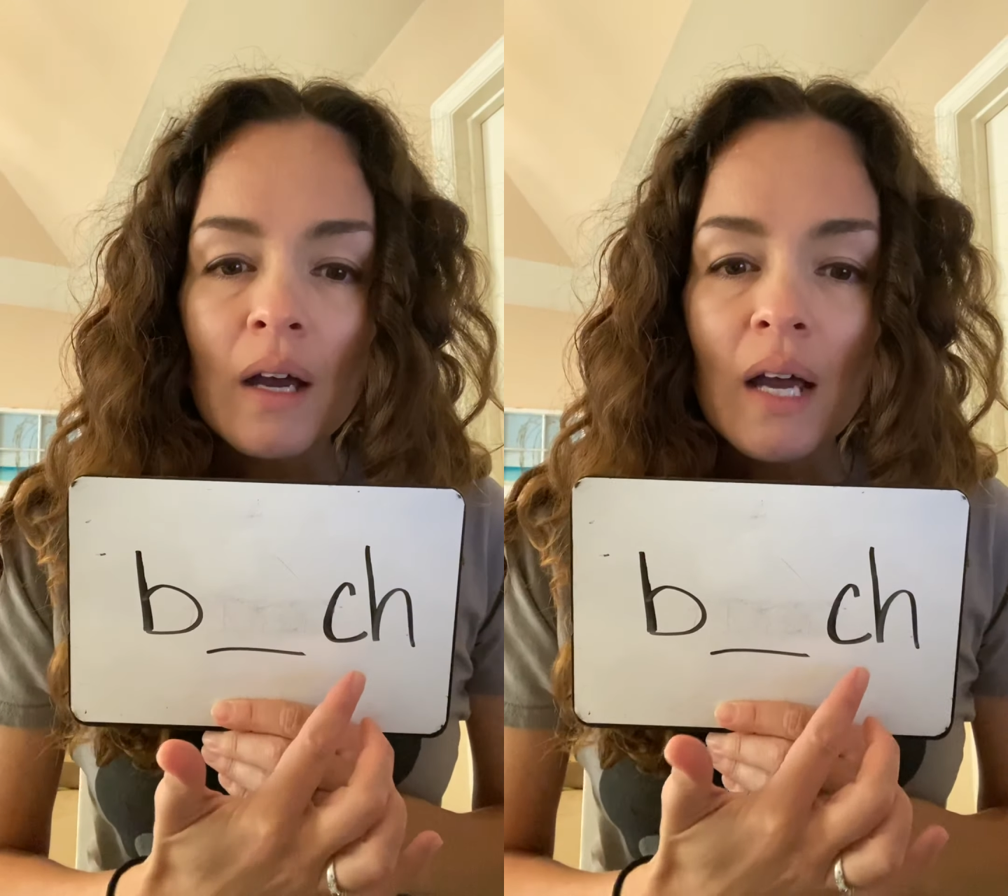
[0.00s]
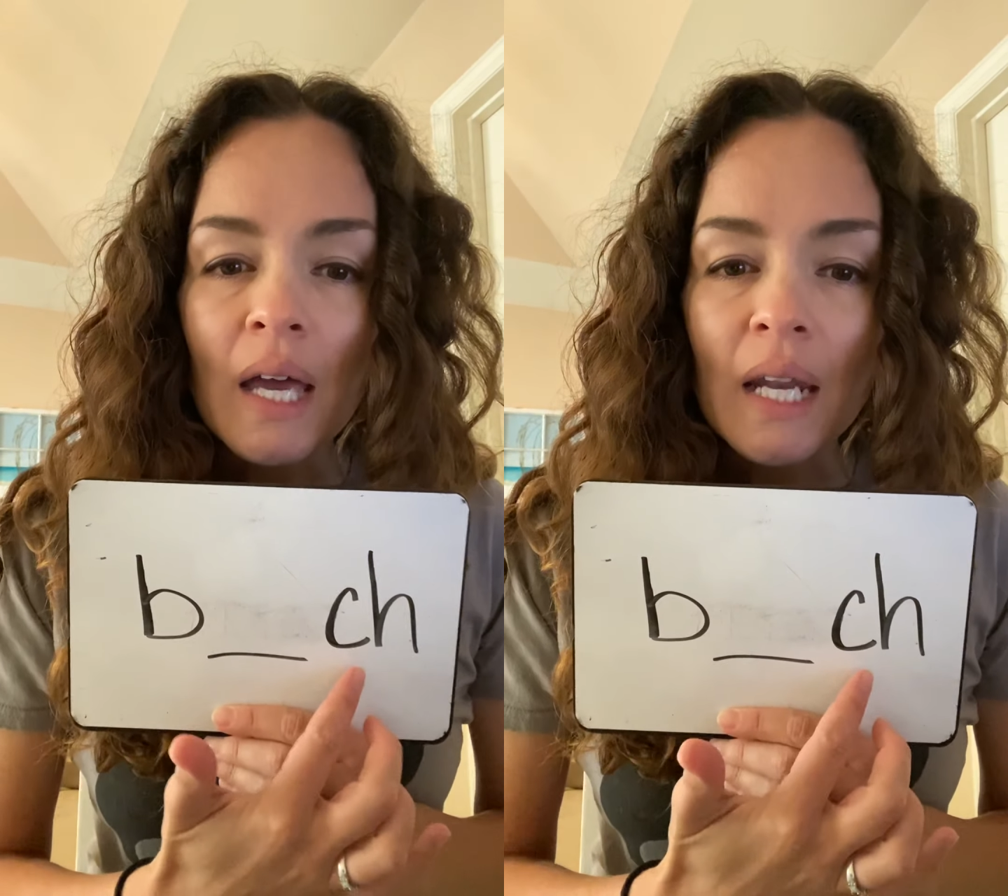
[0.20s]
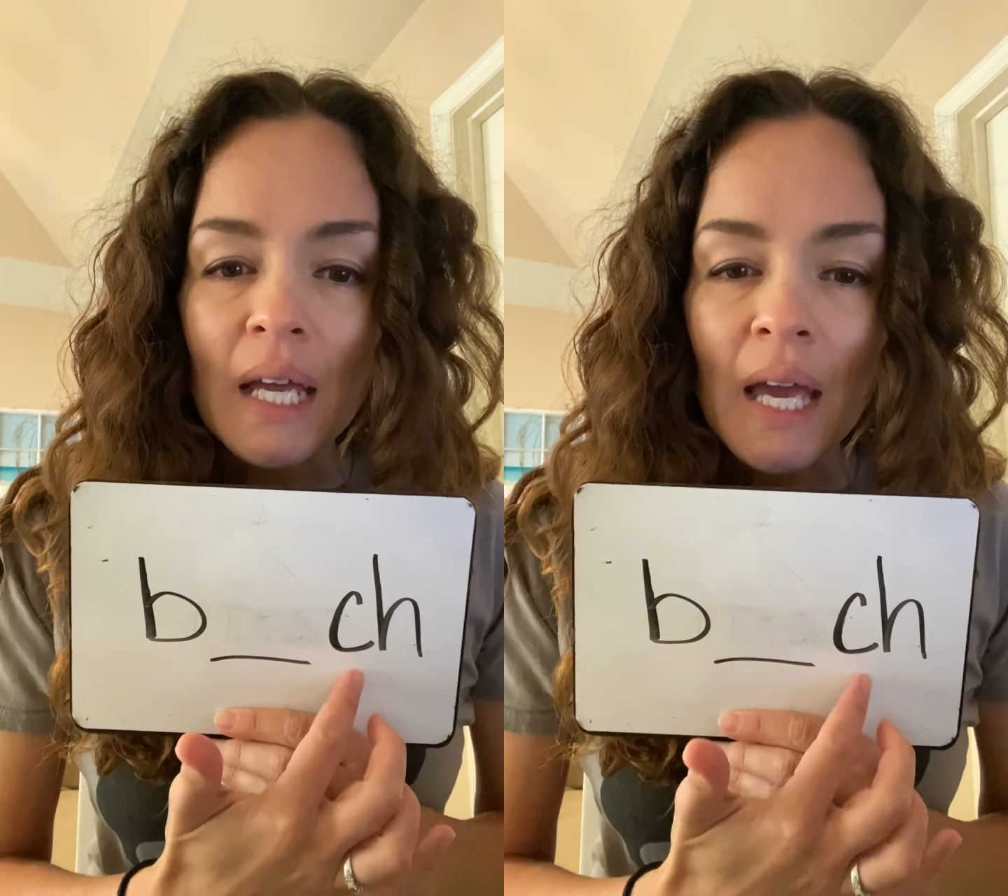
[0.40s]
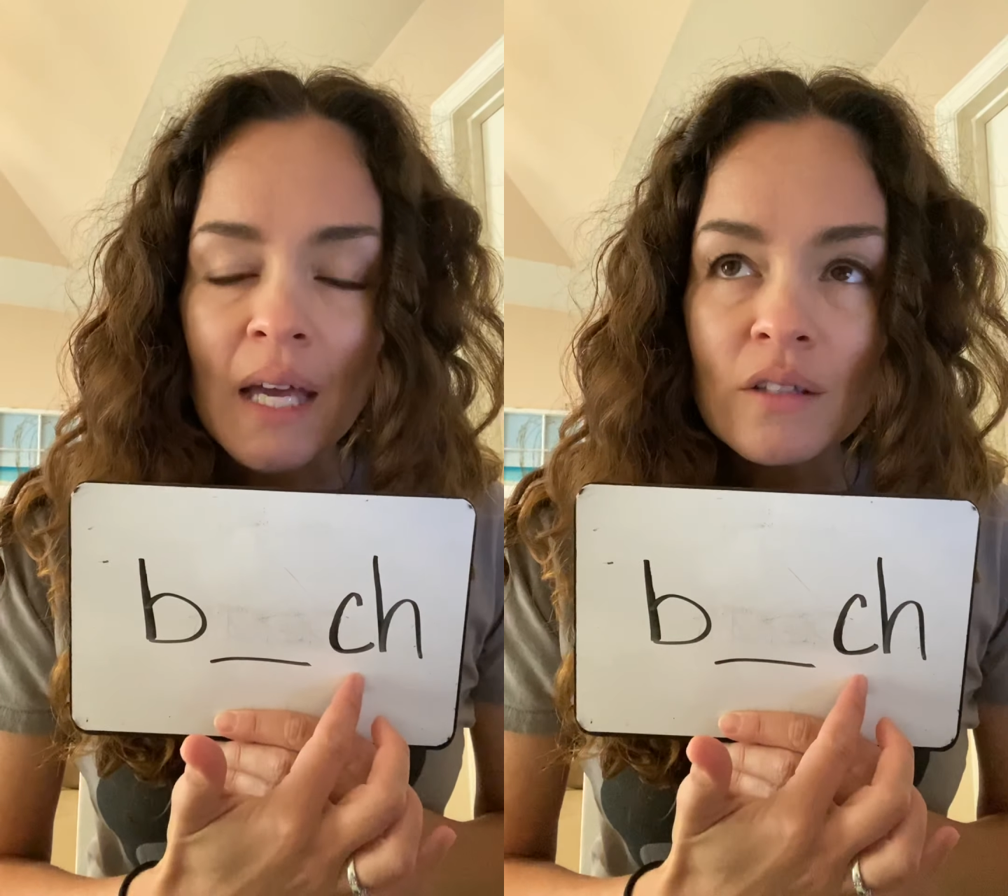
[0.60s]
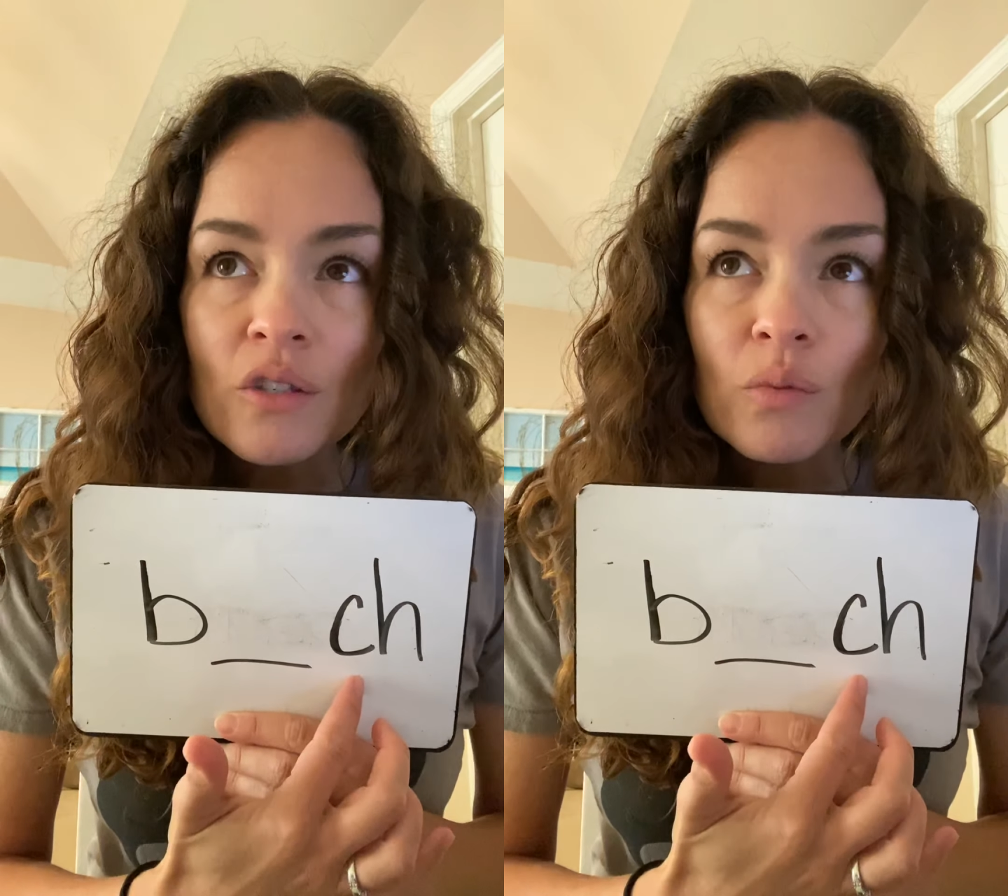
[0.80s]
And it
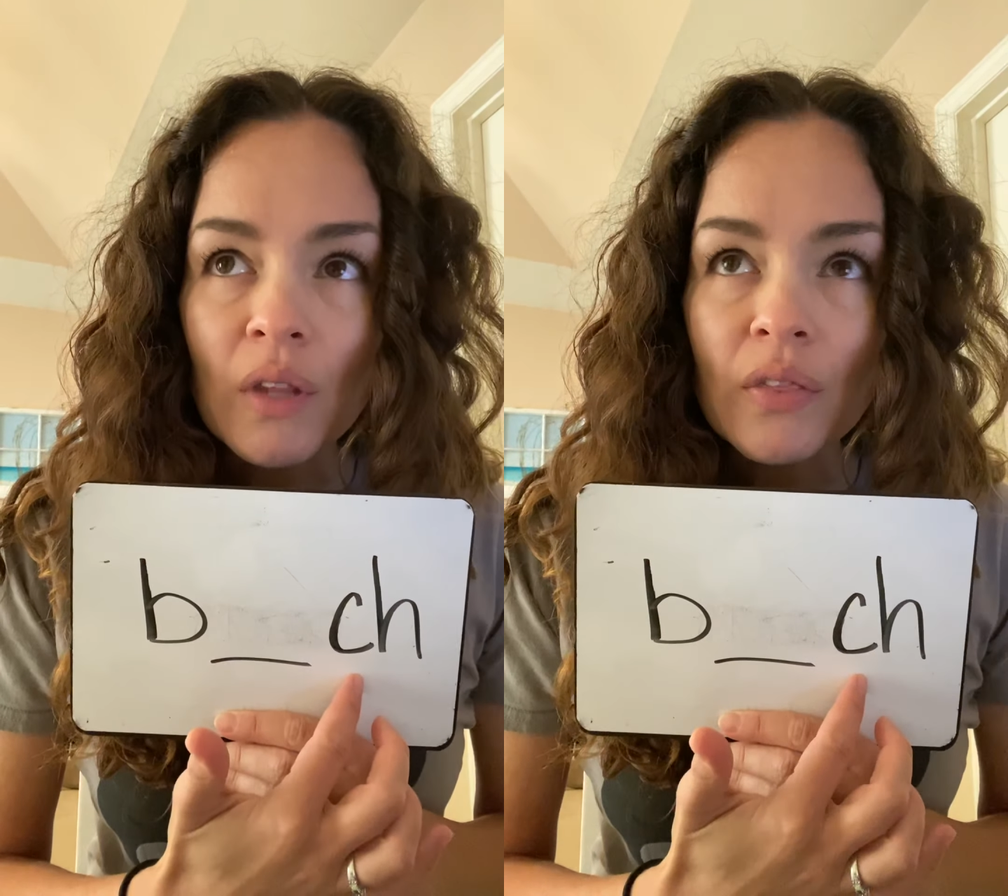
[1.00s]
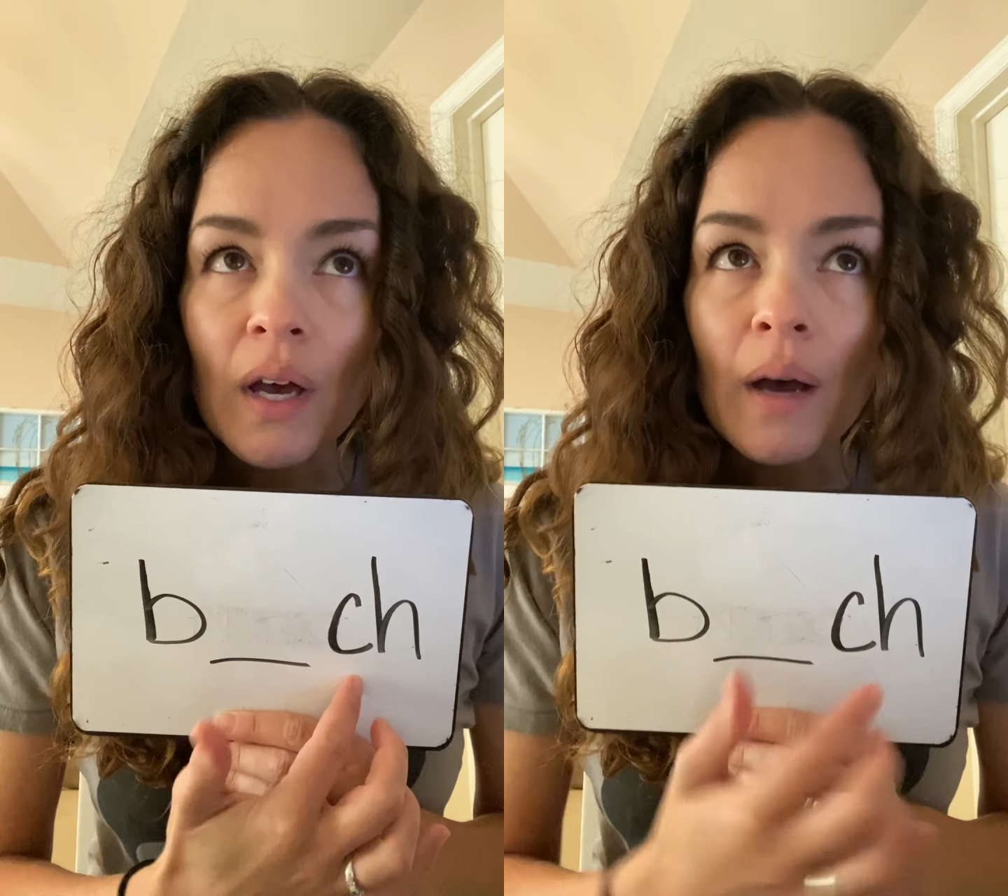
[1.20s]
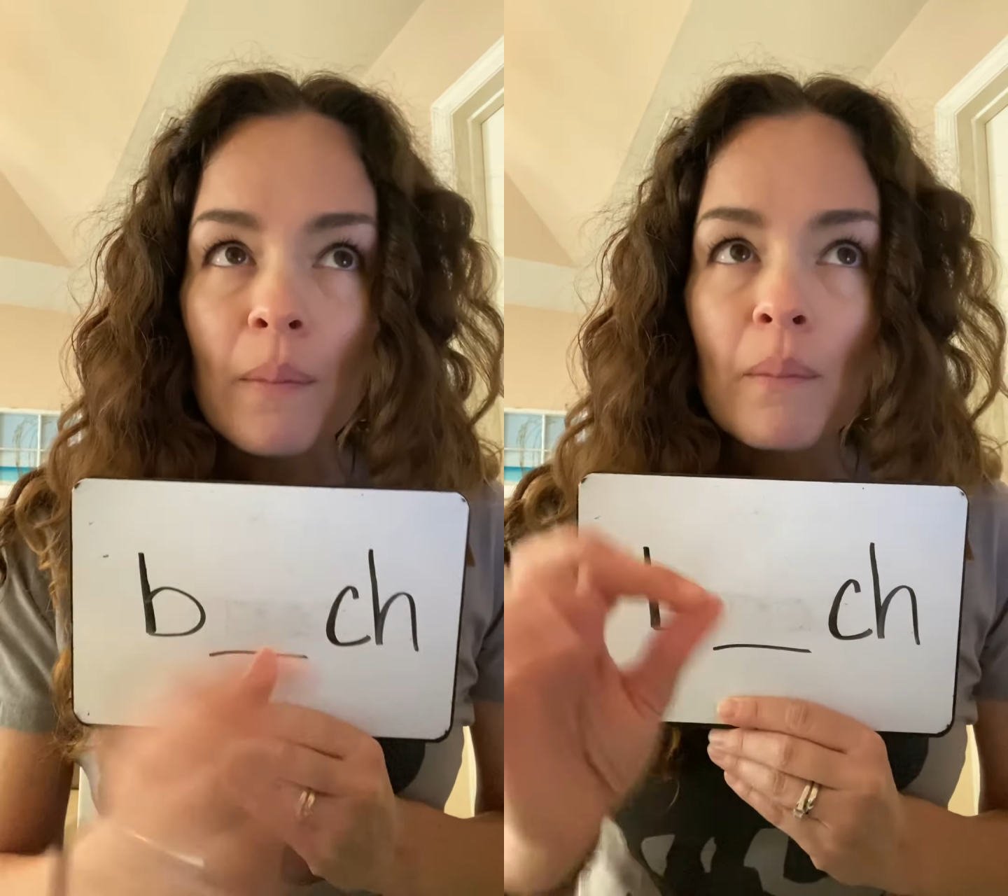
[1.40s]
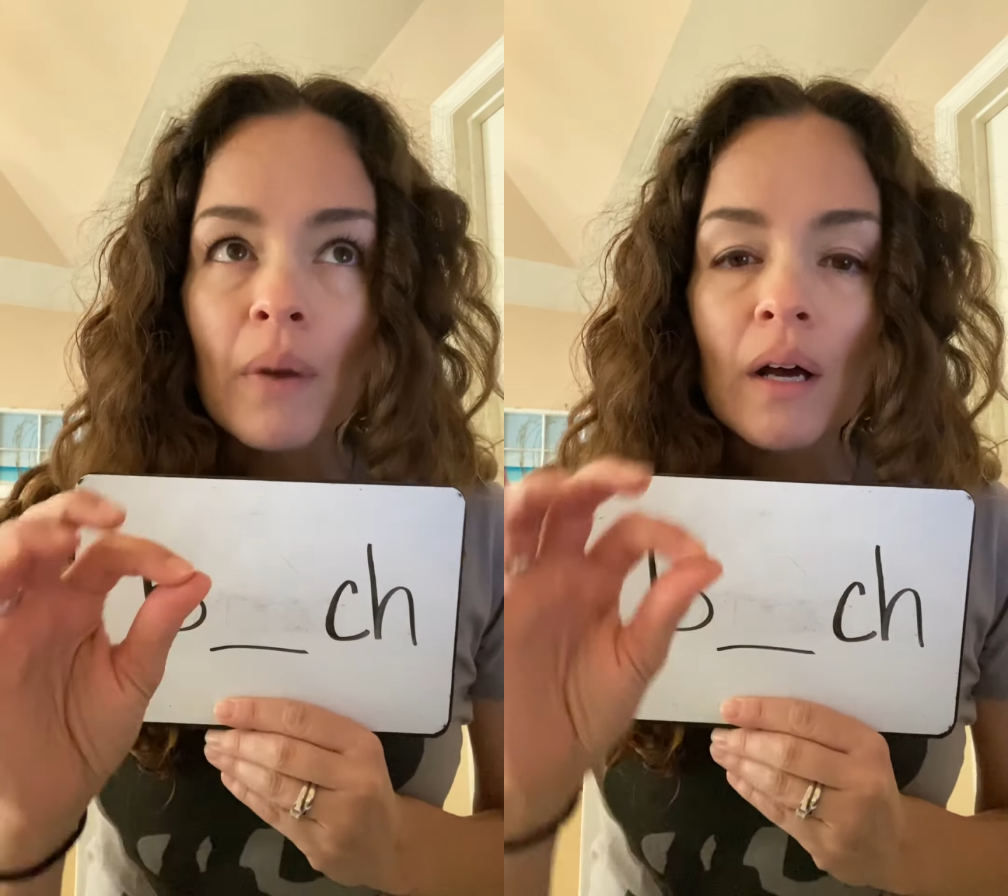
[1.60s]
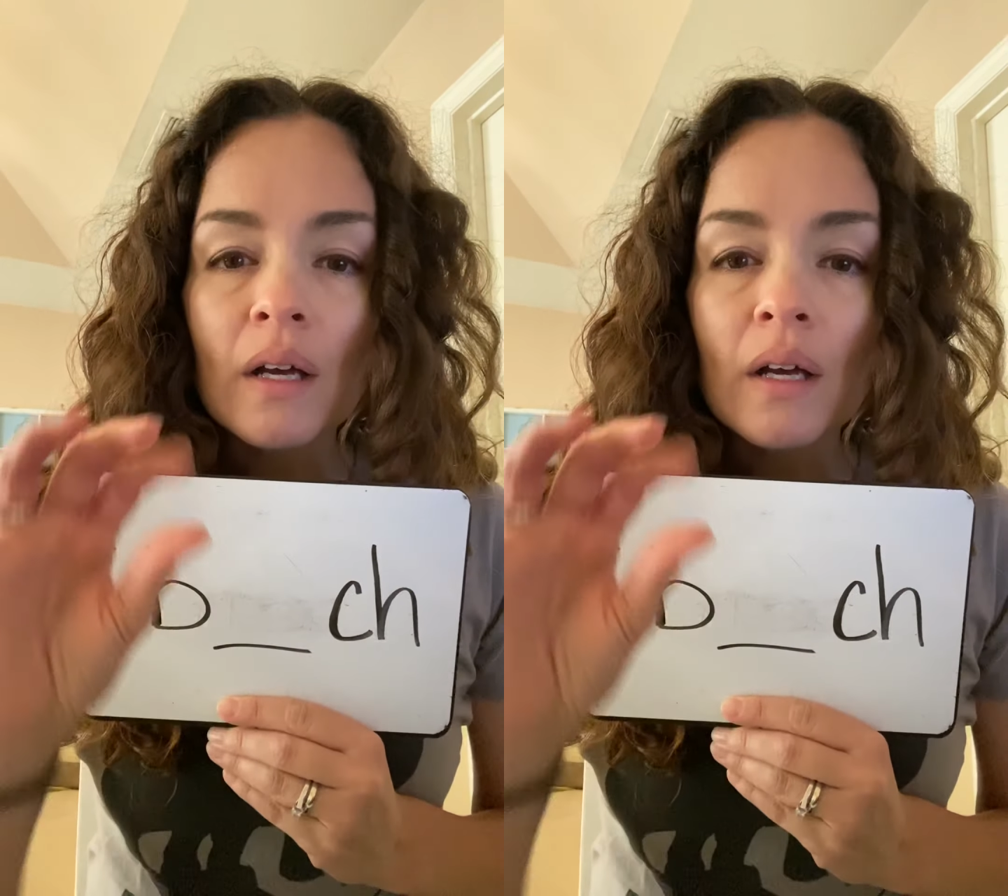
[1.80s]
ends with the b,